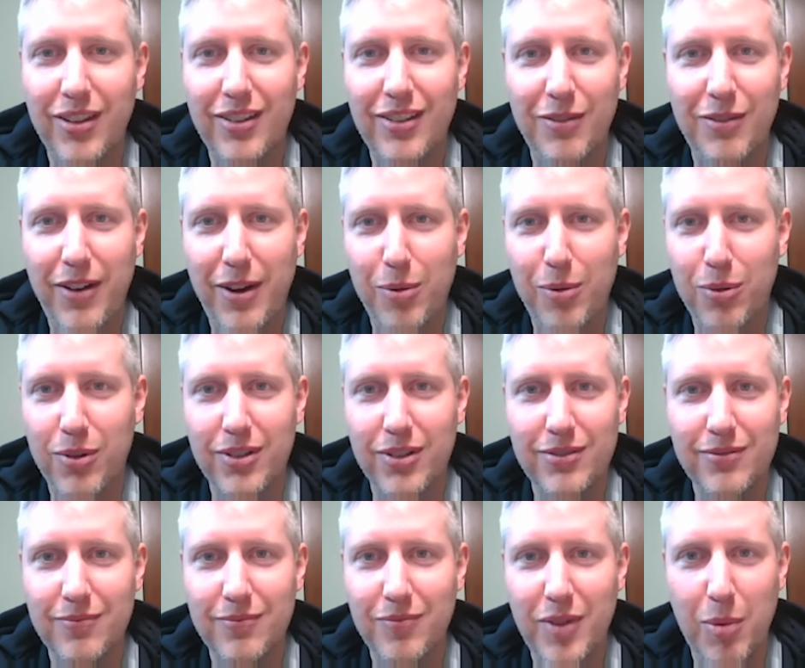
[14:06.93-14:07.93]
If I
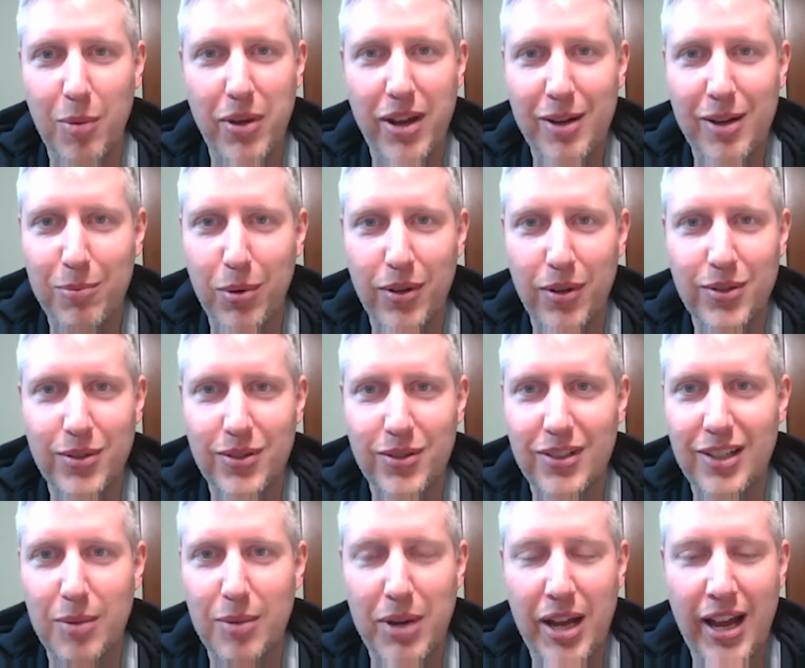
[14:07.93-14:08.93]
were a betting person,
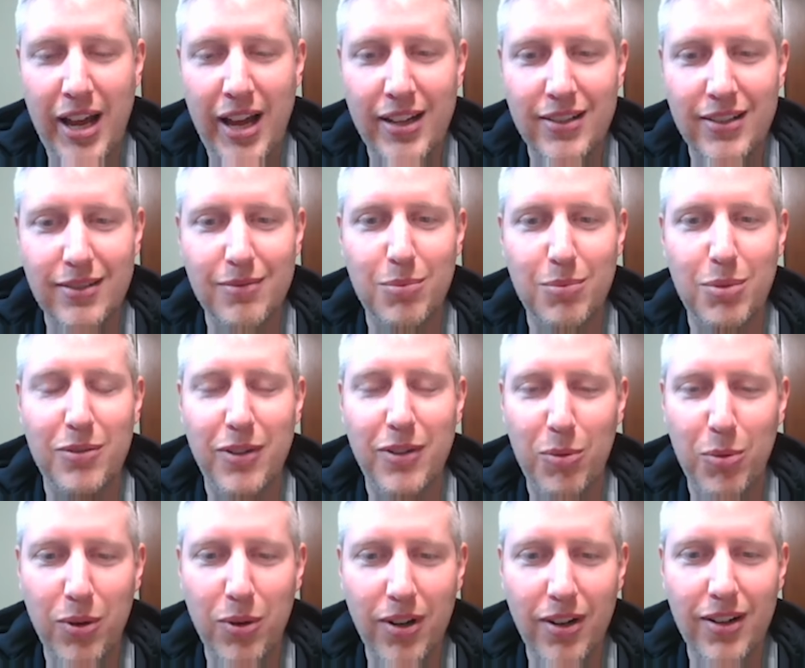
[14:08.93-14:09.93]
and I'm not, but if I
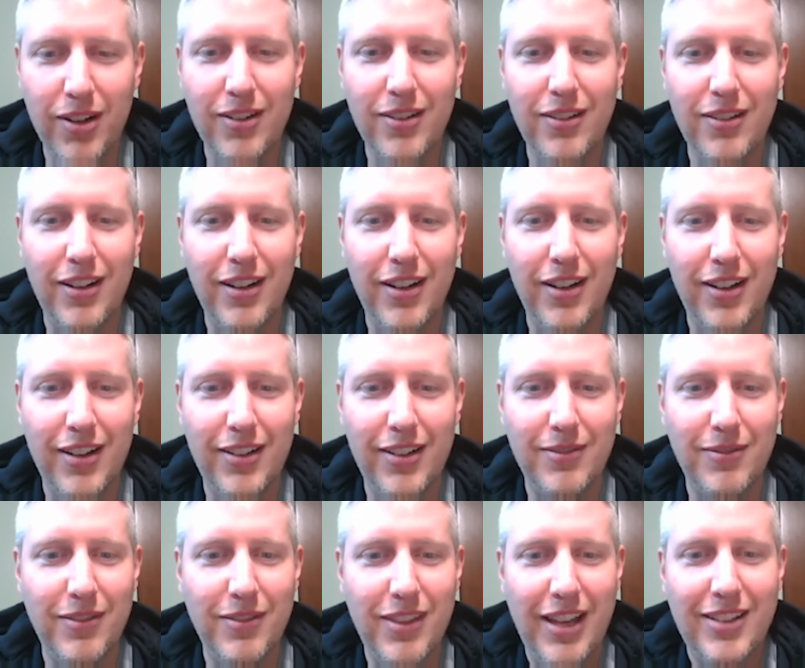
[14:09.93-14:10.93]
were,
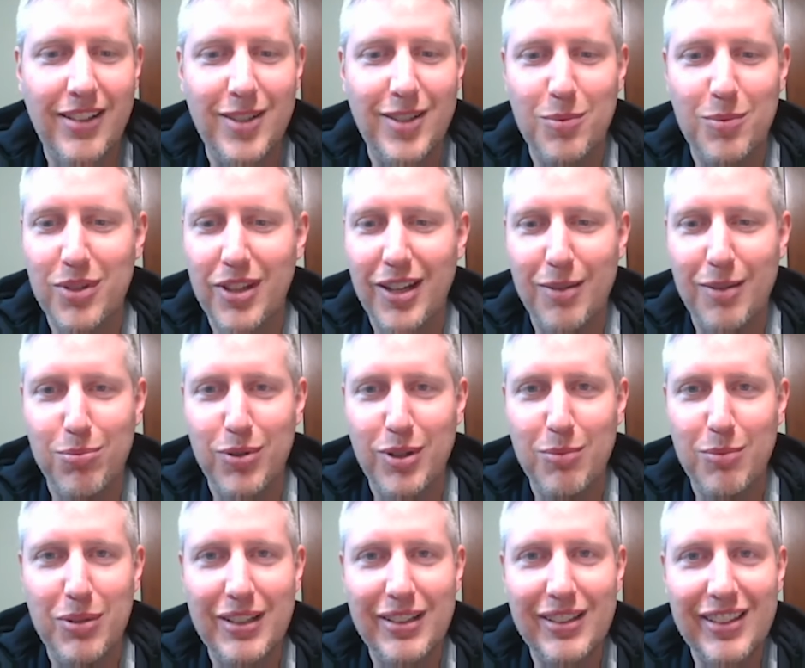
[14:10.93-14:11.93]
that seems like a
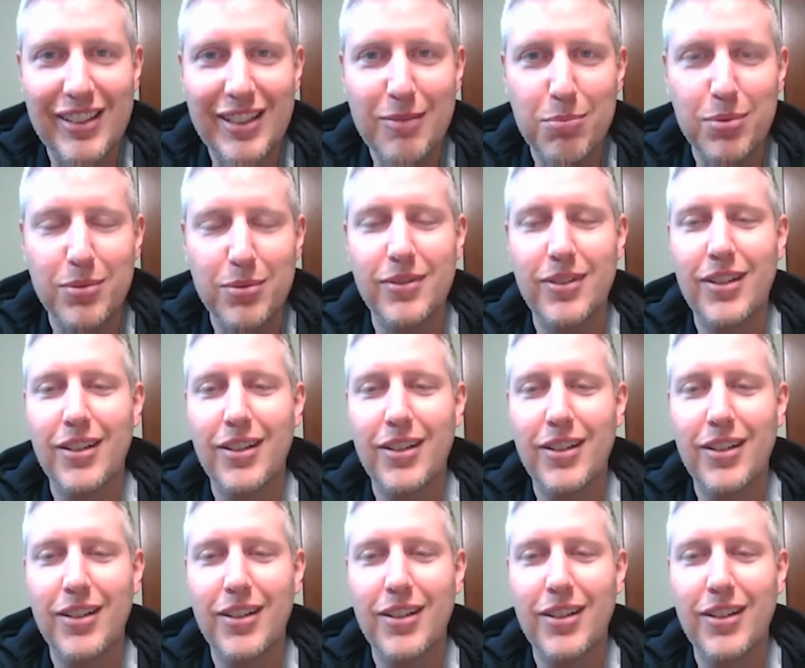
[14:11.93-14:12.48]
pretty big leap.